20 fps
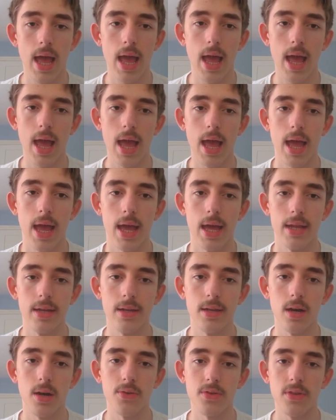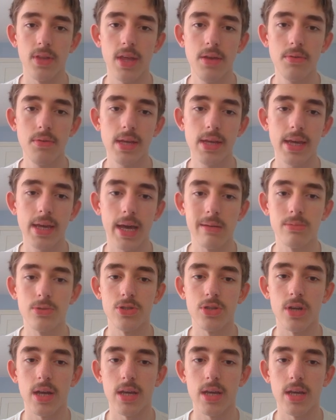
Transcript: And after they recapture,